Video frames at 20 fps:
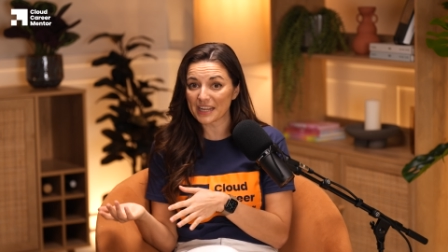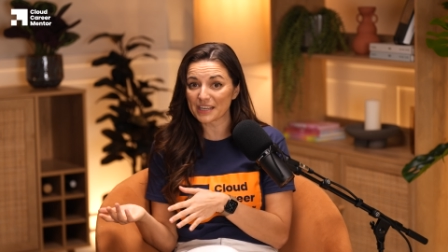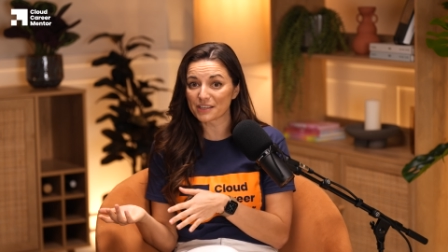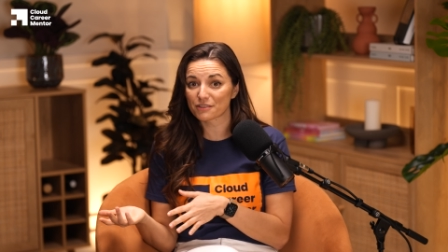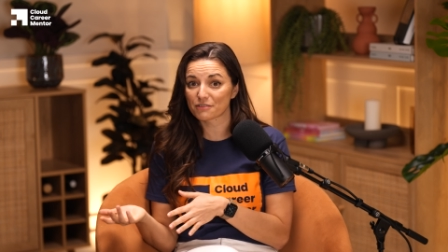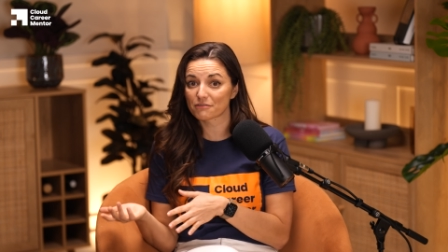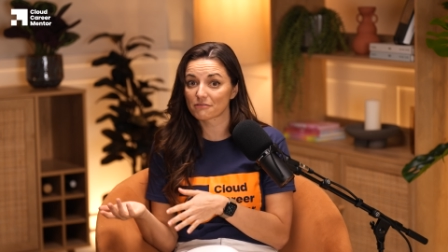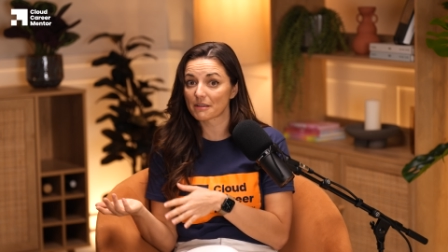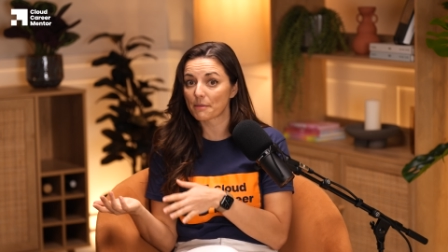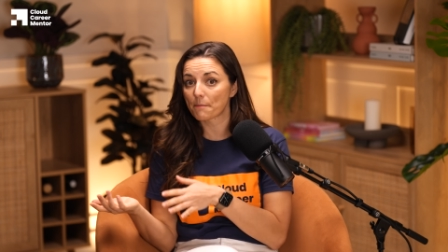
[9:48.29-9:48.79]

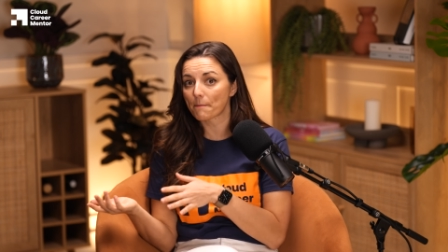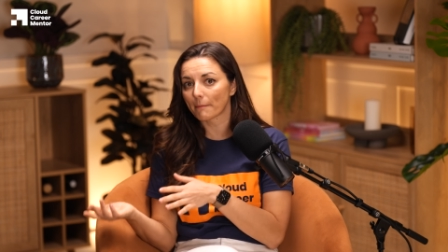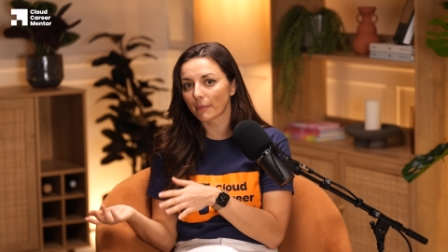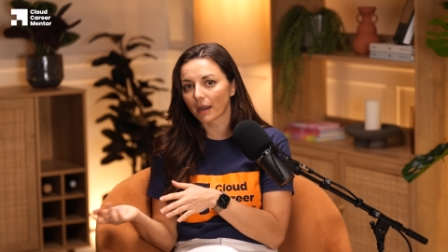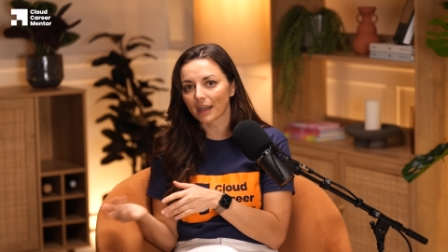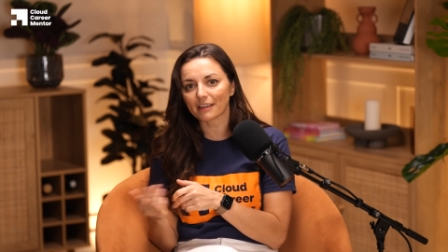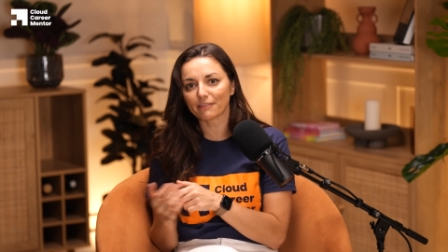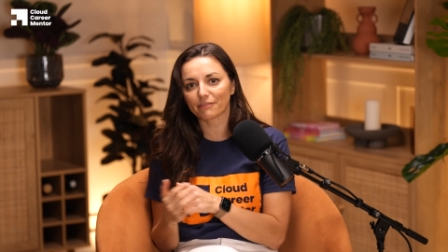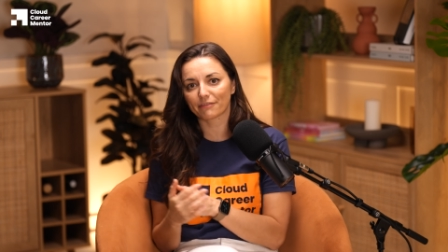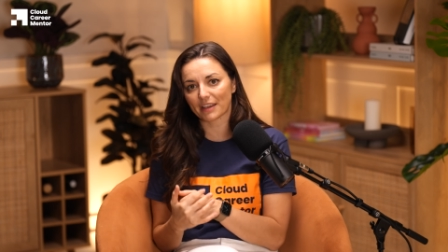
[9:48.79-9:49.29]
industry
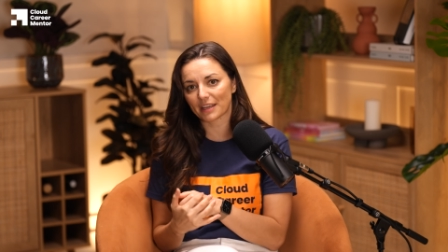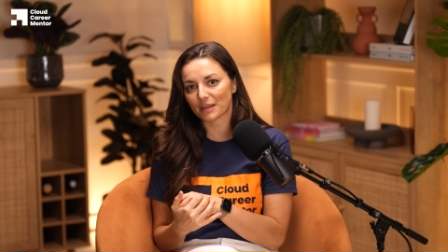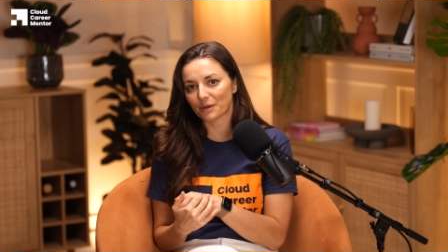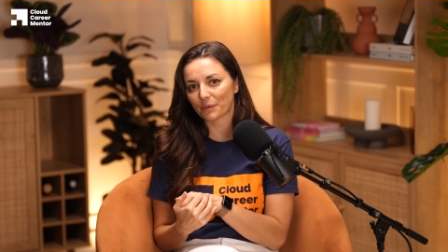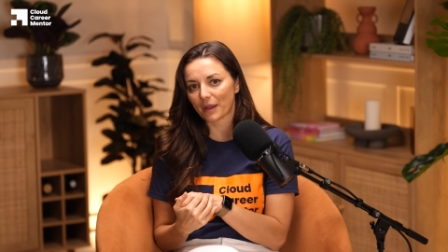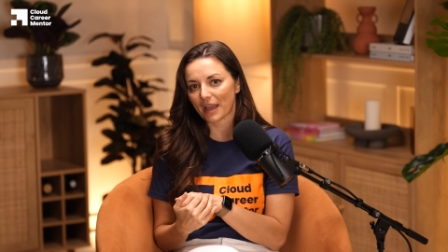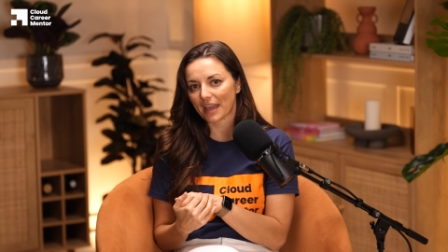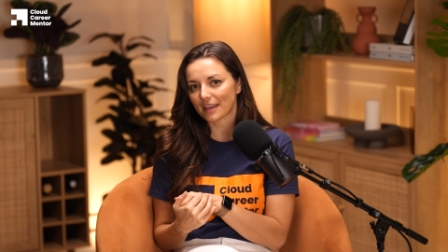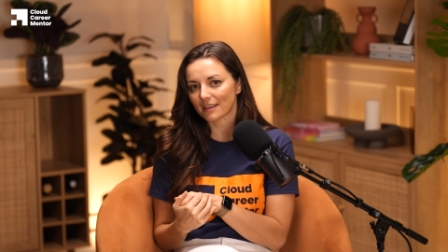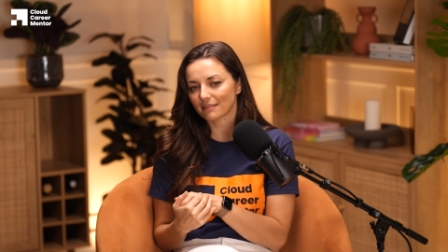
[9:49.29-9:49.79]
might fade
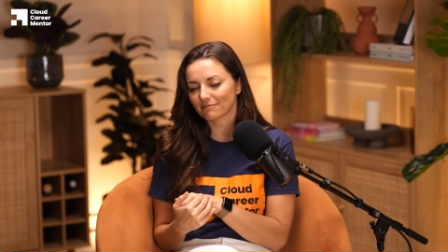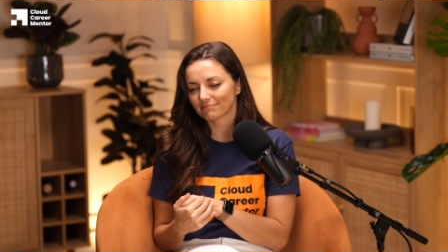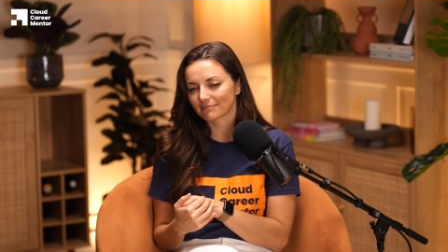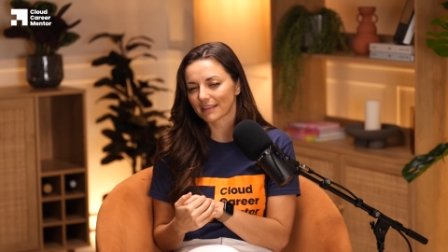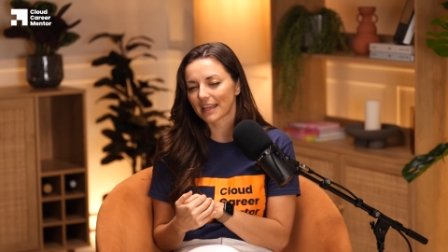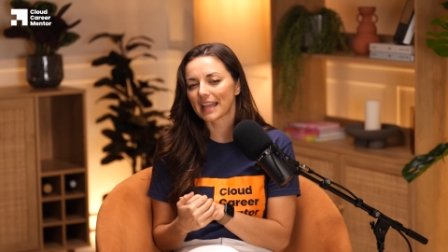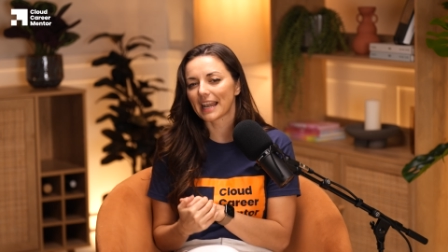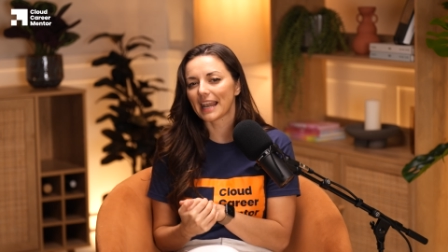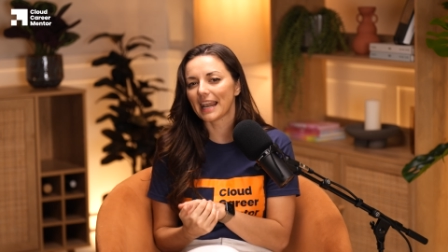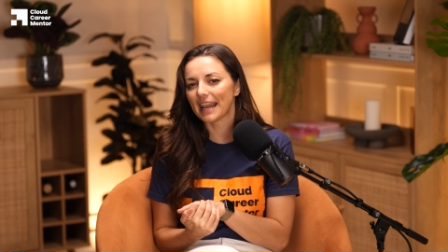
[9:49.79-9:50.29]
away,
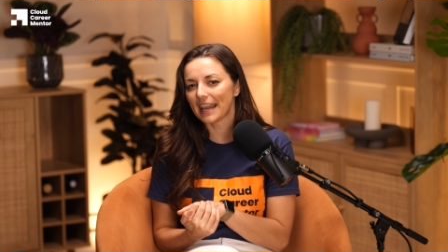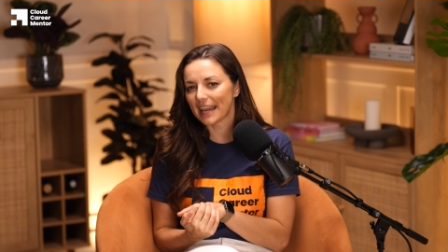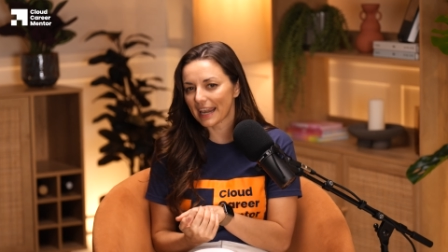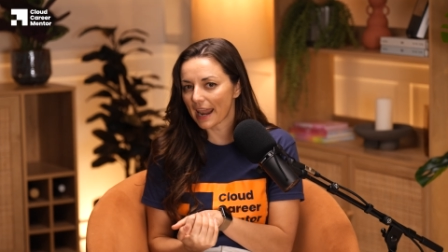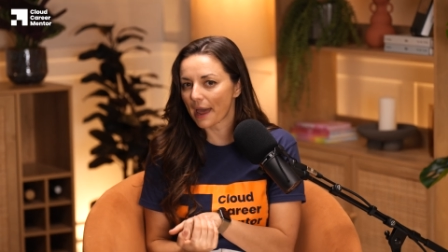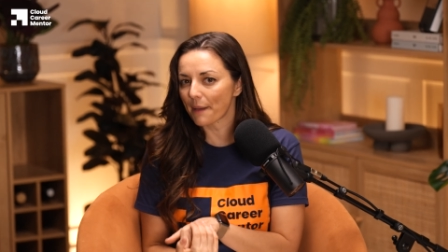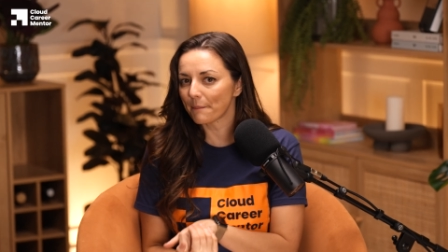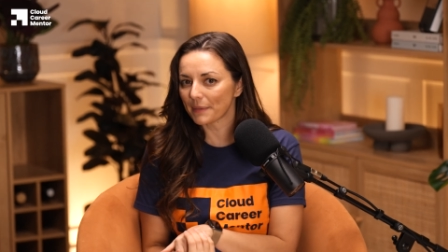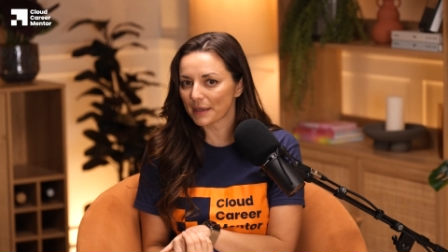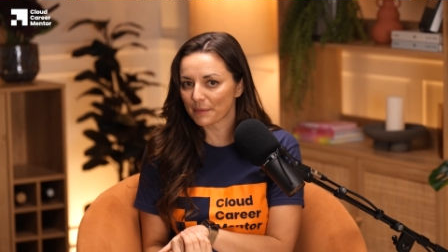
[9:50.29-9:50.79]

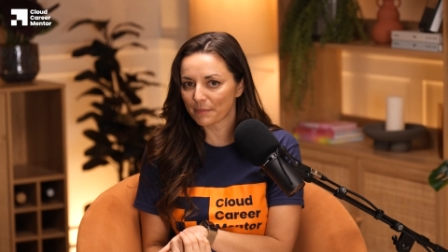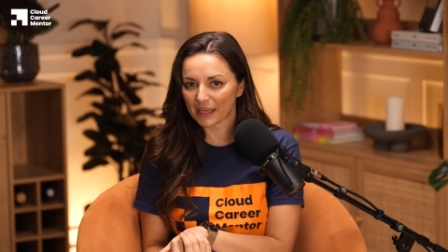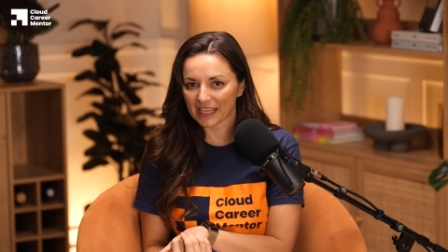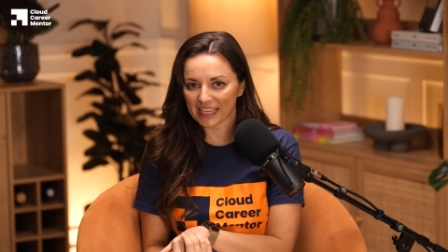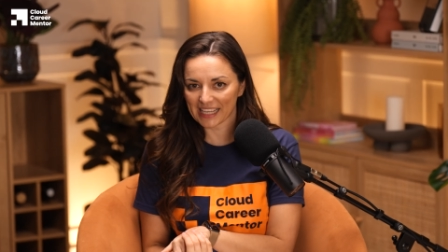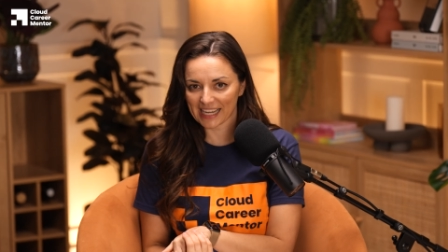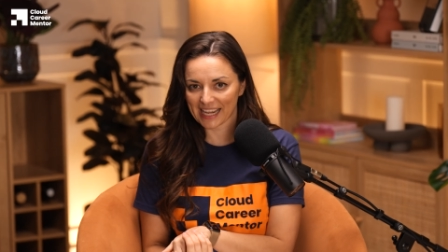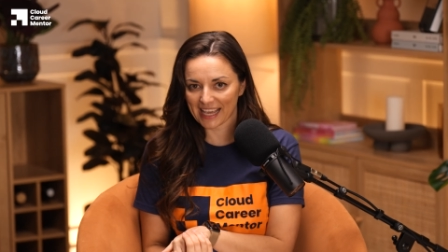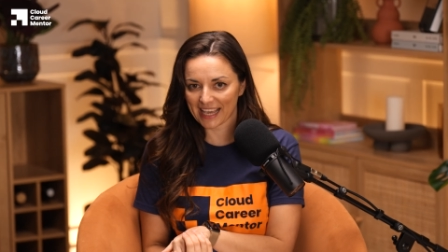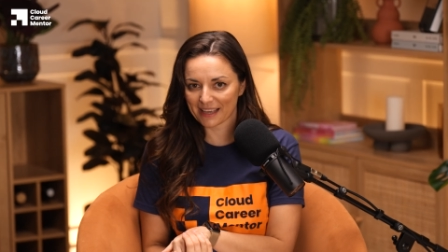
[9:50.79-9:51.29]
let me be
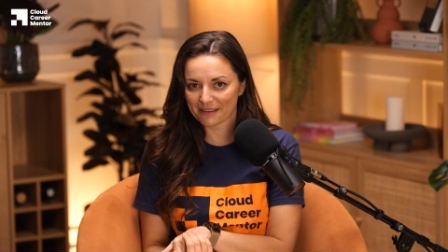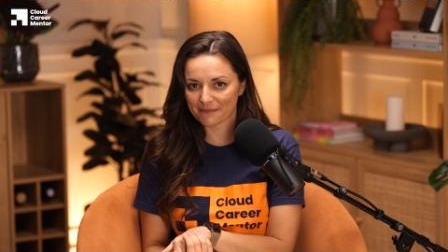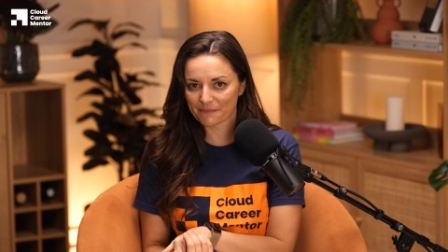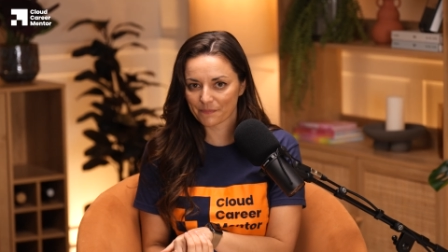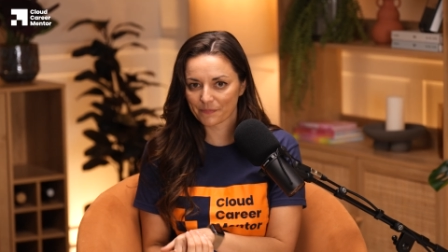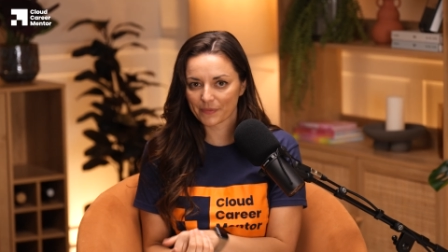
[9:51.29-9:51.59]
clear.